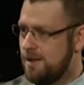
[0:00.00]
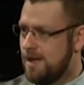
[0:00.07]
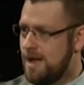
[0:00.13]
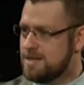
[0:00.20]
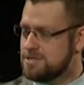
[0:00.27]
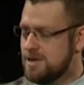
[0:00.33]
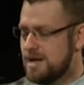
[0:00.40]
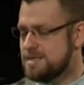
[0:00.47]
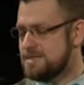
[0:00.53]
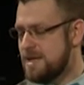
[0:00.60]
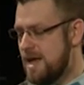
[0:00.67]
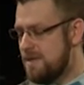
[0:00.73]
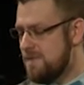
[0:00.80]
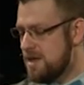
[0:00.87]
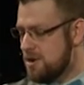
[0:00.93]
It's not
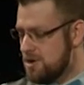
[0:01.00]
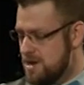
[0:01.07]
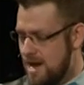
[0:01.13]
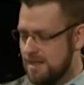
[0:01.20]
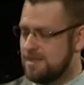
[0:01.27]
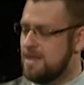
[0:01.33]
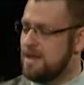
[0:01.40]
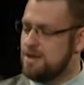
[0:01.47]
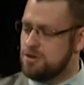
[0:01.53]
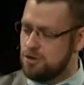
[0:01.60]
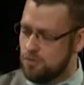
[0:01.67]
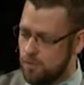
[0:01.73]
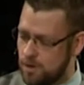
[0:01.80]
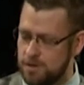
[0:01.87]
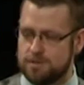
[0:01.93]
saying that you're nothing and
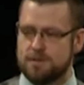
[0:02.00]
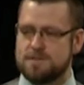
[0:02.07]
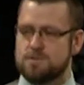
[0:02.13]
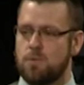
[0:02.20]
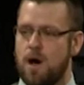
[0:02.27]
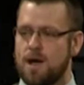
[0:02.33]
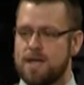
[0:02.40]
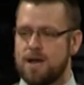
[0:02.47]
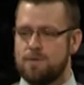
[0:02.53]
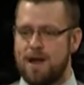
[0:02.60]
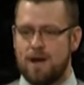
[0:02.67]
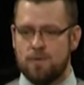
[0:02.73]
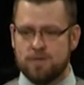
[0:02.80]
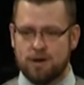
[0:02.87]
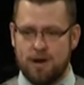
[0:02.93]
you're worthless walking
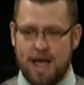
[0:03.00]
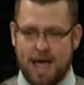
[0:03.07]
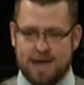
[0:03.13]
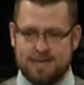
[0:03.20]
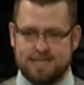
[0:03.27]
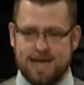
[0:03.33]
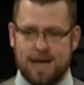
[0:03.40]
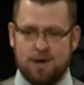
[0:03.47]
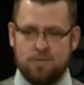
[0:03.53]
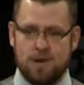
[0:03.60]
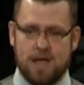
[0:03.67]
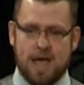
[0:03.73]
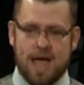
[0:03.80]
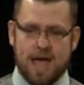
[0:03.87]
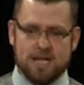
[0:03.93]
around with your head down.
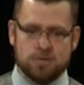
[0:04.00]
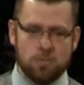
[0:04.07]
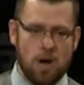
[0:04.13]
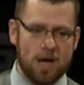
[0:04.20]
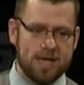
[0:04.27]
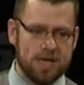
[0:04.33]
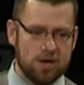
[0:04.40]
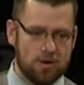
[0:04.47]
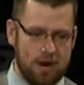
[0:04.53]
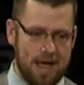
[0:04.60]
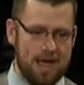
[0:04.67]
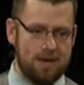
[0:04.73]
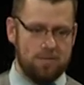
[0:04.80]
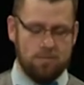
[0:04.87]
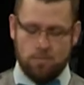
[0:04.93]
It's walking your
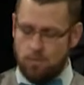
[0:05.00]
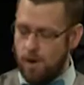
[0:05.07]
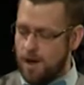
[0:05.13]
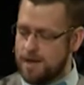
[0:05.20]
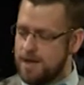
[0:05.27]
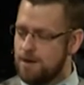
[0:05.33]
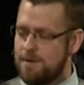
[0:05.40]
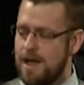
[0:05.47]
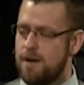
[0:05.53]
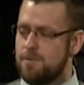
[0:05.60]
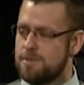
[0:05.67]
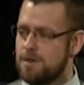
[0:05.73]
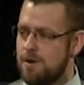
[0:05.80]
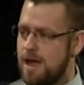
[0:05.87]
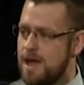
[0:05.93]
head walking around
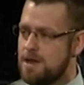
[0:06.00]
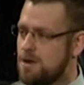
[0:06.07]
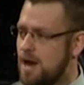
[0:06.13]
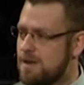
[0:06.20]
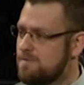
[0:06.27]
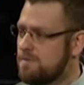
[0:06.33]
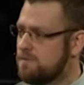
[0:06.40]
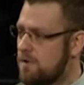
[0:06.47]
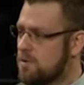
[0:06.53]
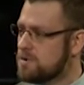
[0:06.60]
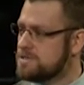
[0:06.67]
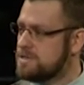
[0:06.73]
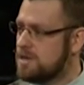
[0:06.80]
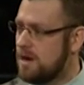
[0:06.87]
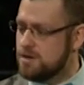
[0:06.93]
with your head not even
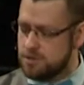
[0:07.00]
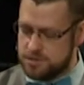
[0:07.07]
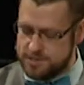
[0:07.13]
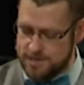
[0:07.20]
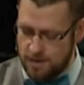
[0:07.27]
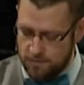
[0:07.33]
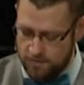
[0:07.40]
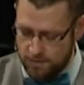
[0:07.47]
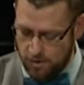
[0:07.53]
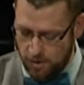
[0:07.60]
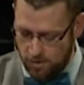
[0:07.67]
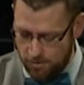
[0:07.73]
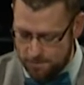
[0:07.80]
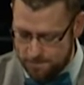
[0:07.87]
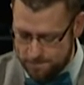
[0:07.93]
focusing on yourself at
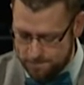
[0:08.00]
all.